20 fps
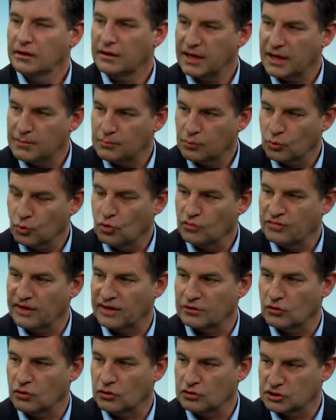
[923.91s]

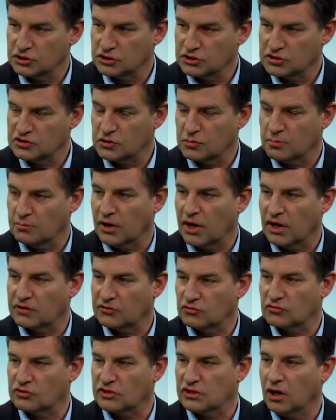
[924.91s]
improving the oxygen supply
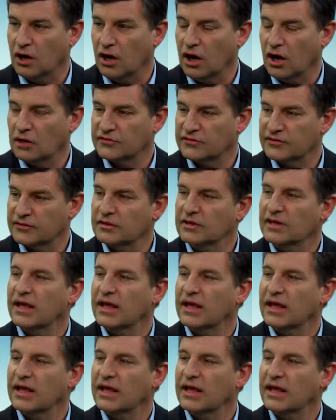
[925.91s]
to the heart,